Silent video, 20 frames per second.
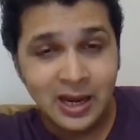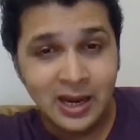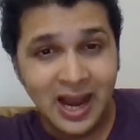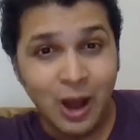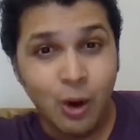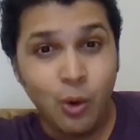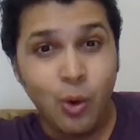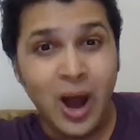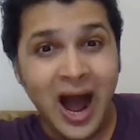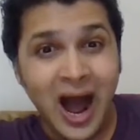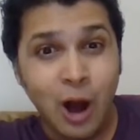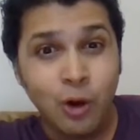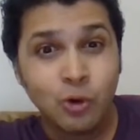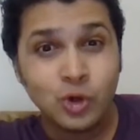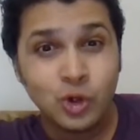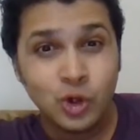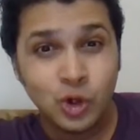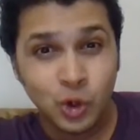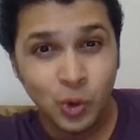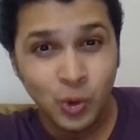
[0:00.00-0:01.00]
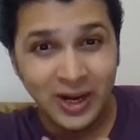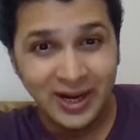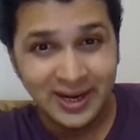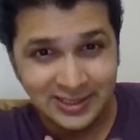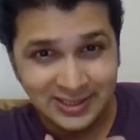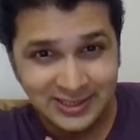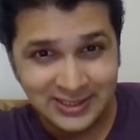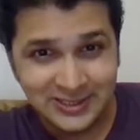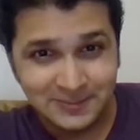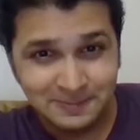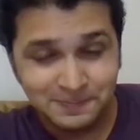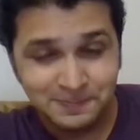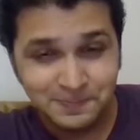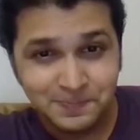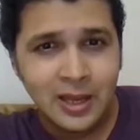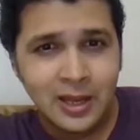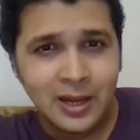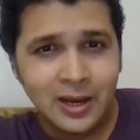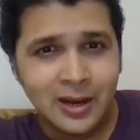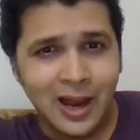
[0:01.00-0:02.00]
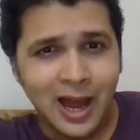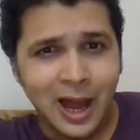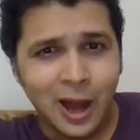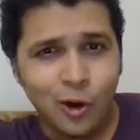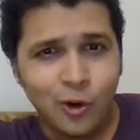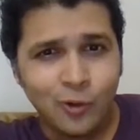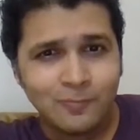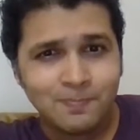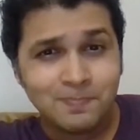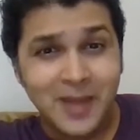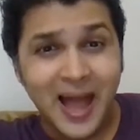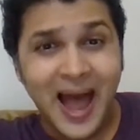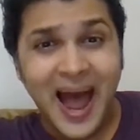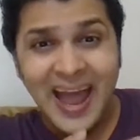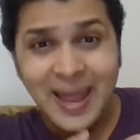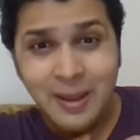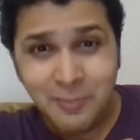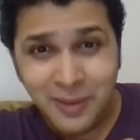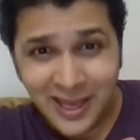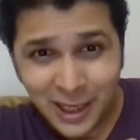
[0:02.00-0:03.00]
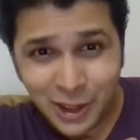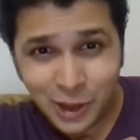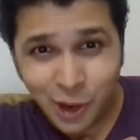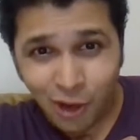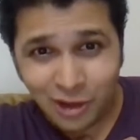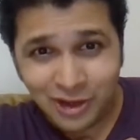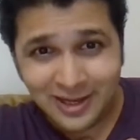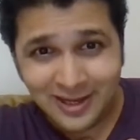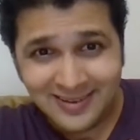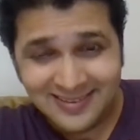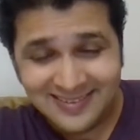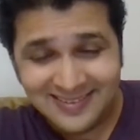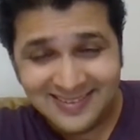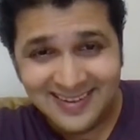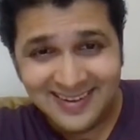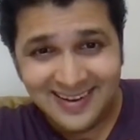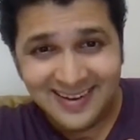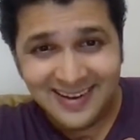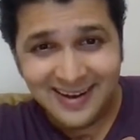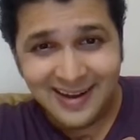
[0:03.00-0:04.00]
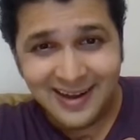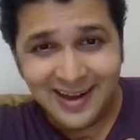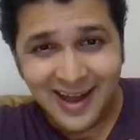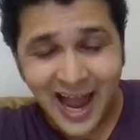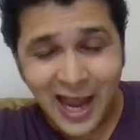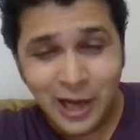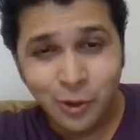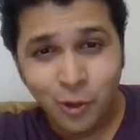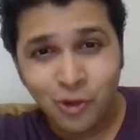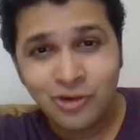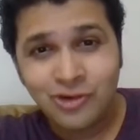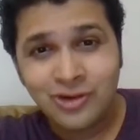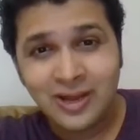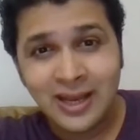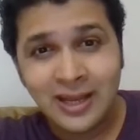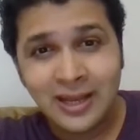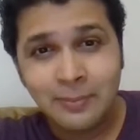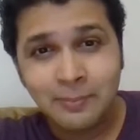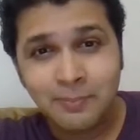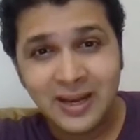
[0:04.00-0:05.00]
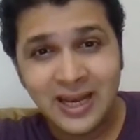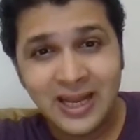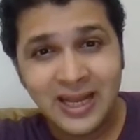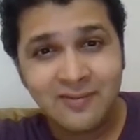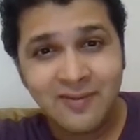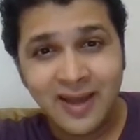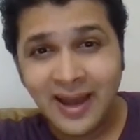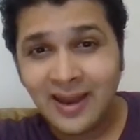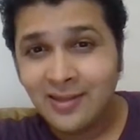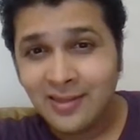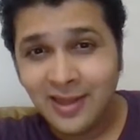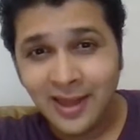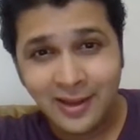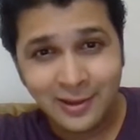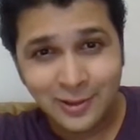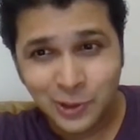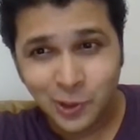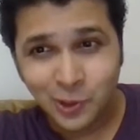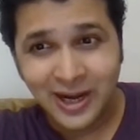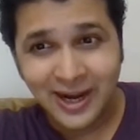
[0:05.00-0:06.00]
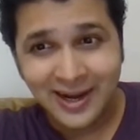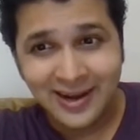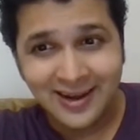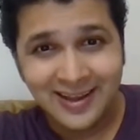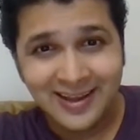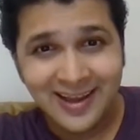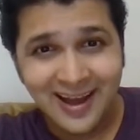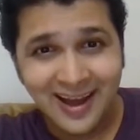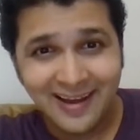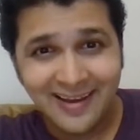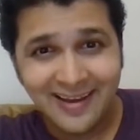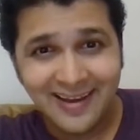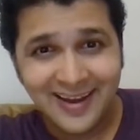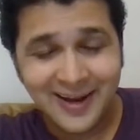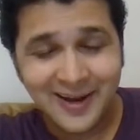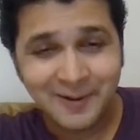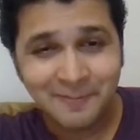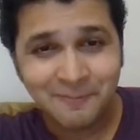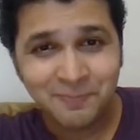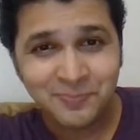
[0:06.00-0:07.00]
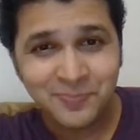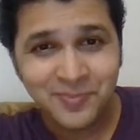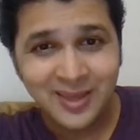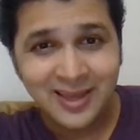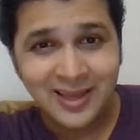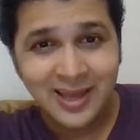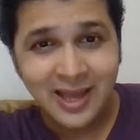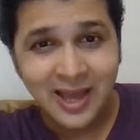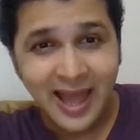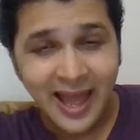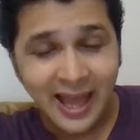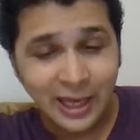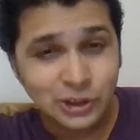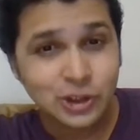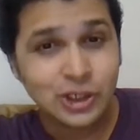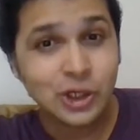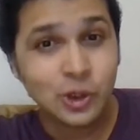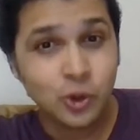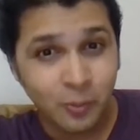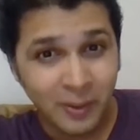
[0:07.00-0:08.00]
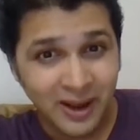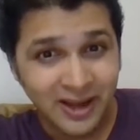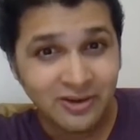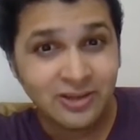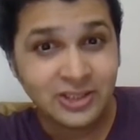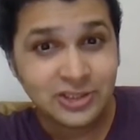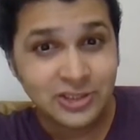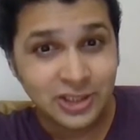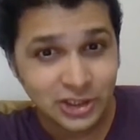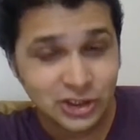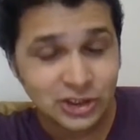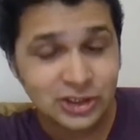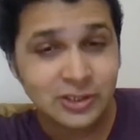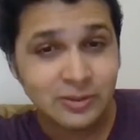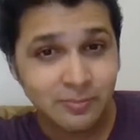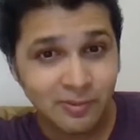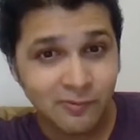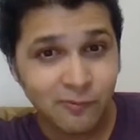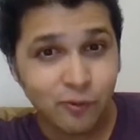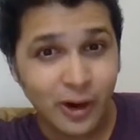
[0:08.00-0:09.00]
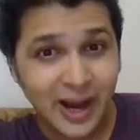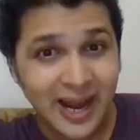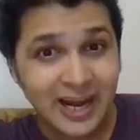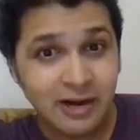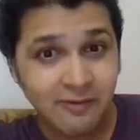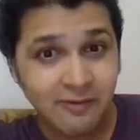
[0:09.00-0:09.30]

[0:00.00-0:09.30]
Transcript: Now, how true it is. Now, I being a doctor, I don't really believe anything so readily. I actually do my research before I